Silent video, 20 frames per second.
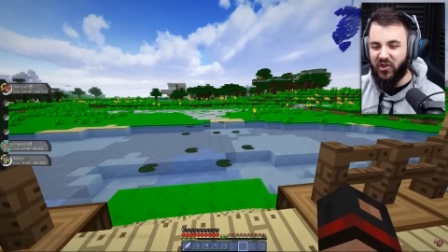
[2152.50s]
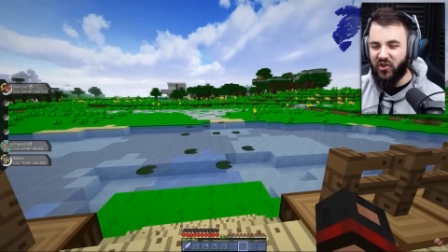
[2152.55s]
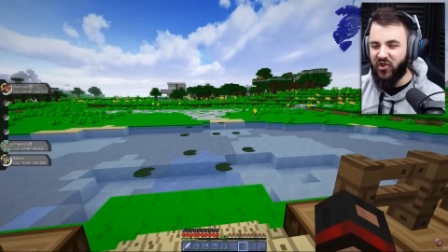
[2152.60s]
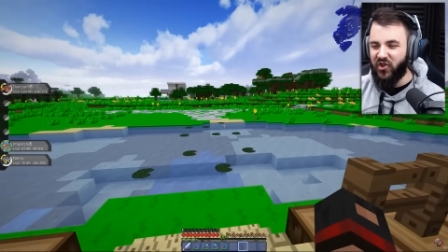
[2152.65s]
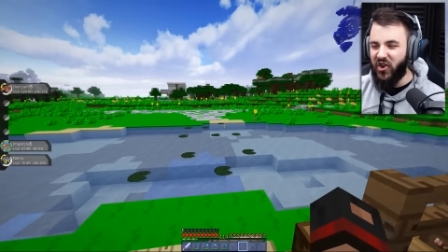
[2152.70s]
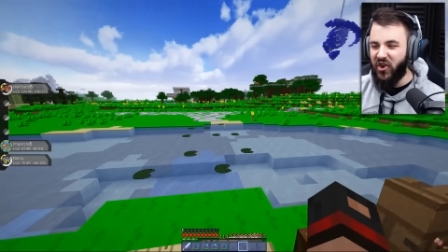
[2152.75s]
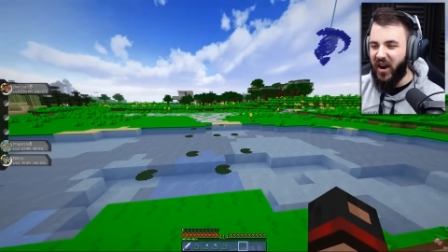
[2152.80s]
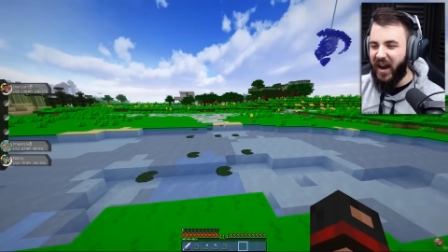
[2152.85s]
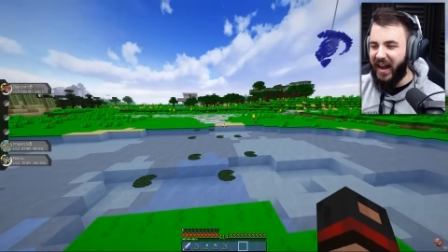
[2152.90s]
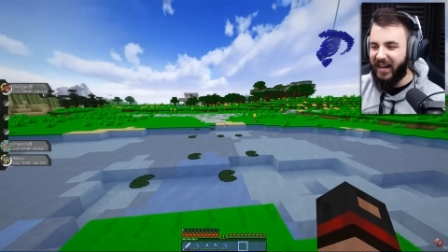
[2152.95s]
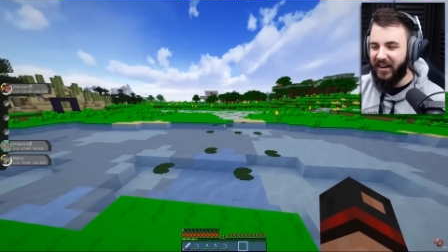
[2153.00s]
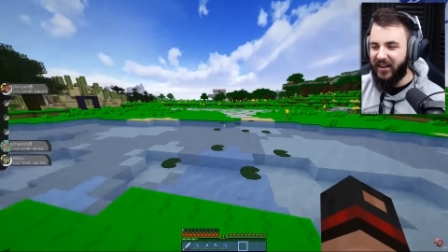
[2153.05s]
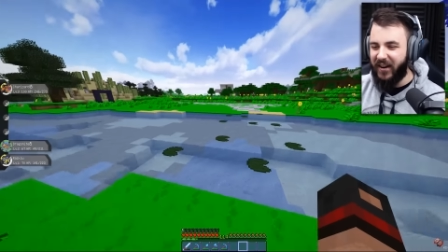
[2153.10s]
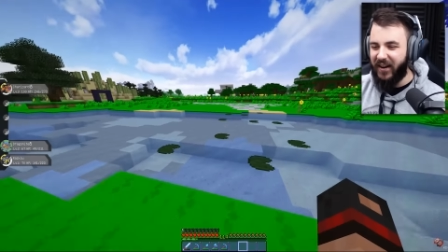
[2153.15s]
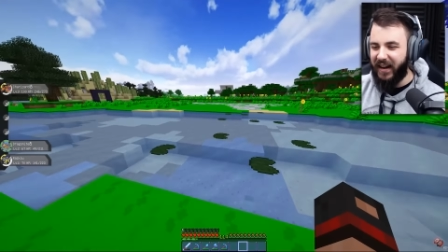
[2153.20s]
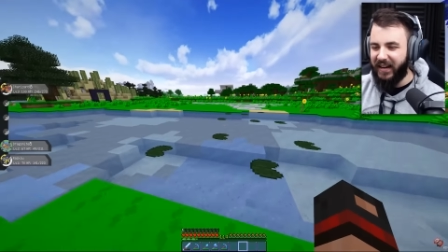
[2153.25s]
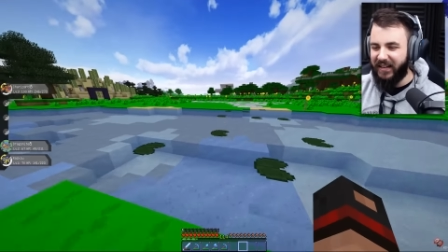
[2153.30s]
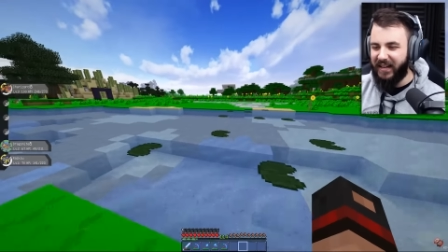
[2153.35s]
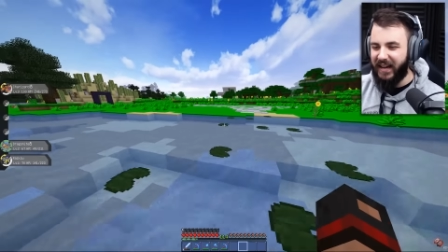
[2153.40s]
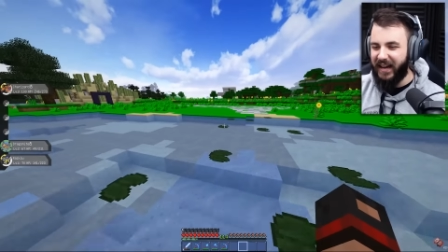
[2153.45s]

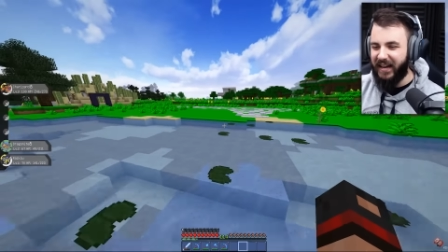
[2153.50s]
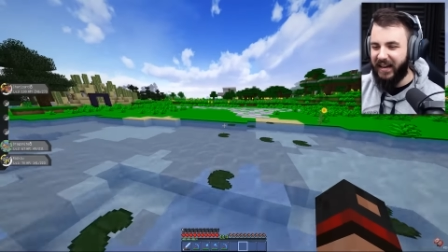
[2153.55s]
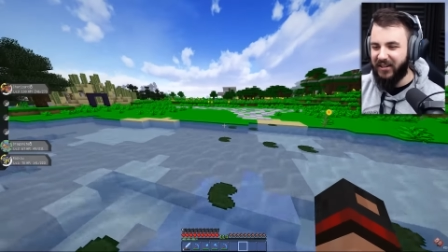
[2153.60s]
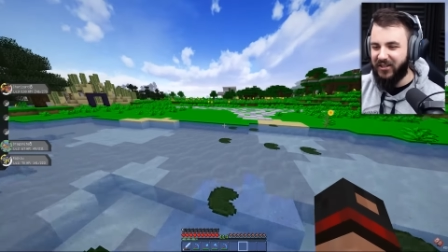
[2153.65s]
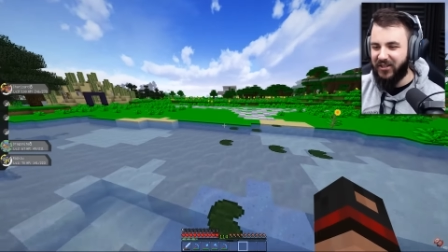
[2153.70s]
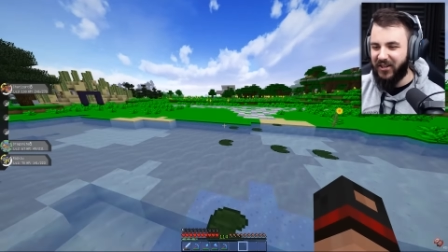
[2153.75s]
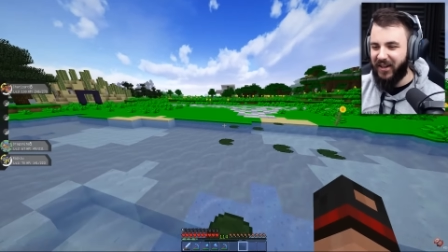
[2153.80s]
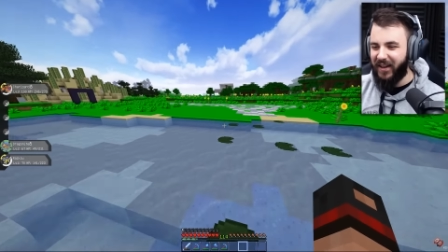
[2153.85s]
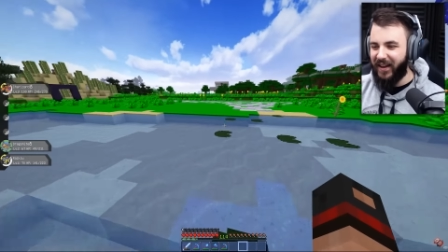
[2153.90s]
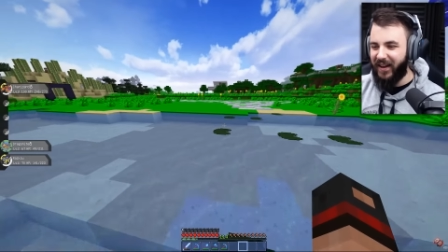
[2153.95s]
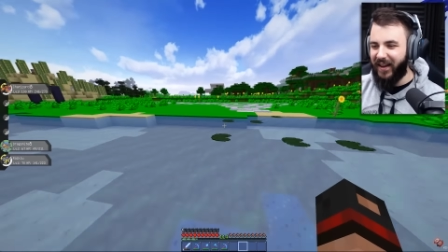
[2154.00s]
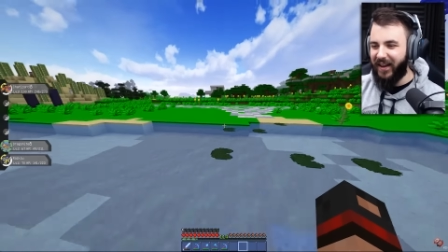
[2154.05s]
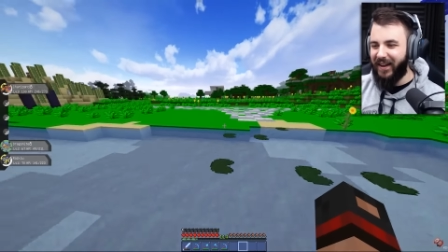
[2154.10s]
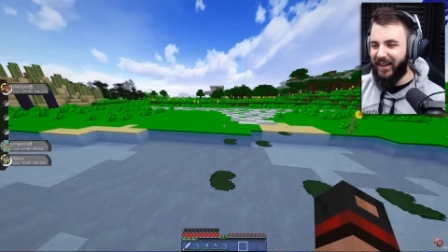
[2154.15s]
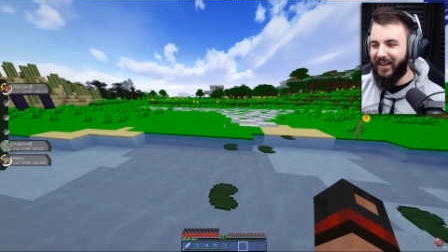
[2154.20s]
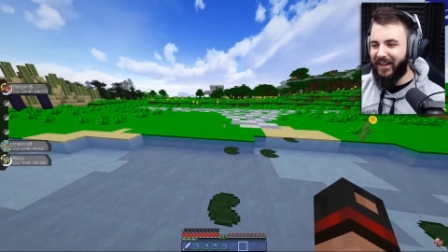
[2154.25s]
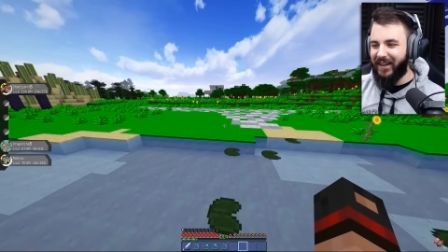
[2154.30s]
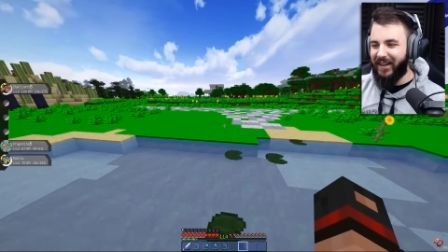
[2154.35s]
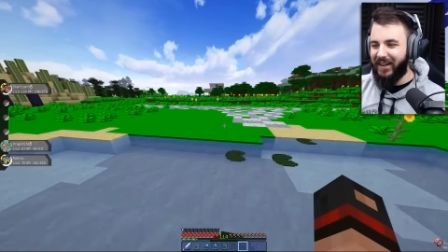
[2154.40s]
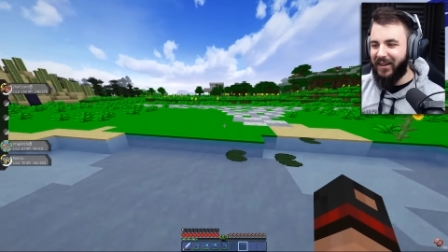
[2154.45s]
Dragonite catch.
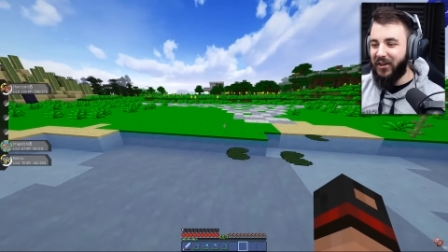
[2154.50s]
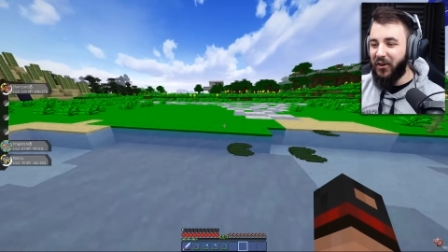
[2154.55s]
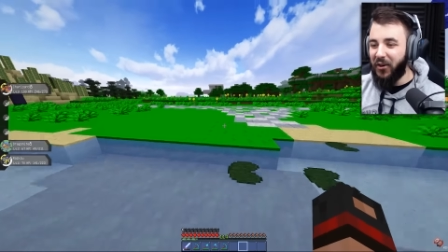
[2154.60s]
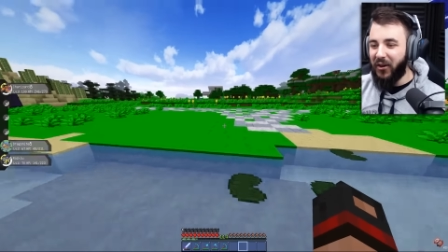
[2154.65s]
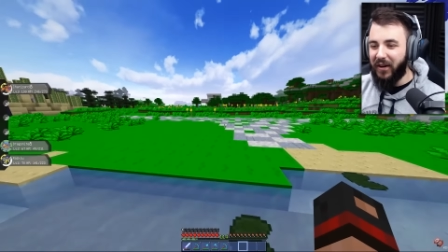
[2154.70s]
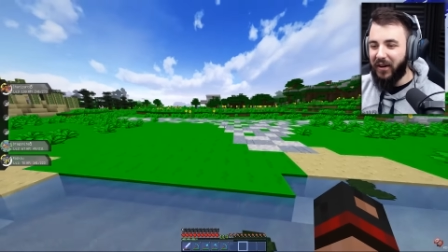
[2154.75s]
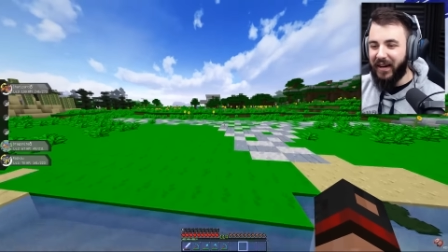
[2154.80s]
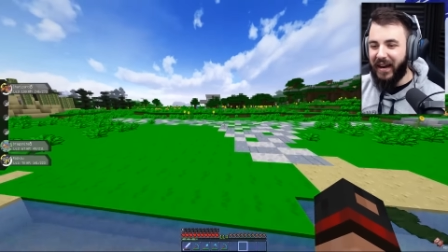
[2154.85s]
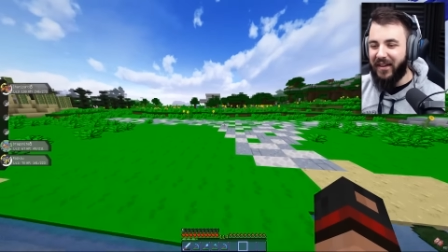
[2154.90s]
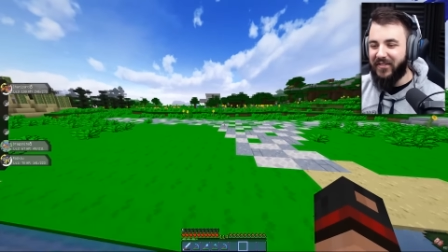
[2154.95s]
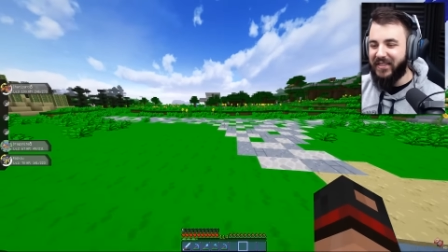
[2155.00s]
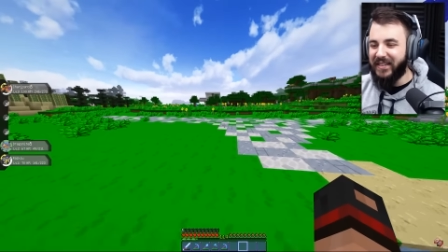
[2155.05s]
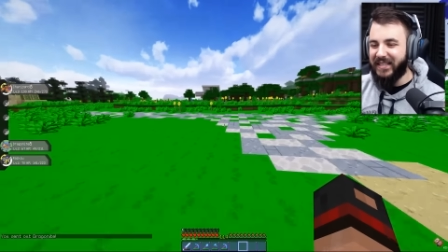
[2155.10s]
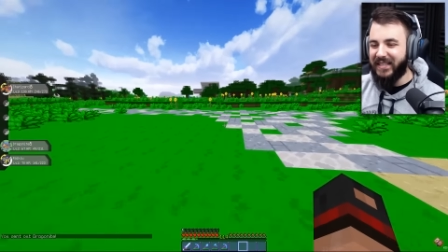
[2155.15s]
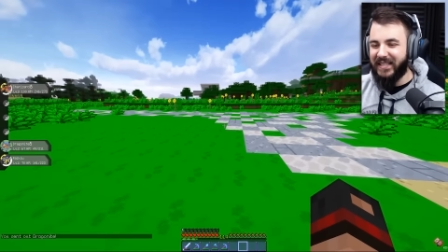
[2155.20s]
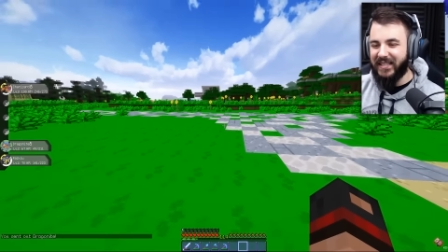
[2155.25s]
Look at the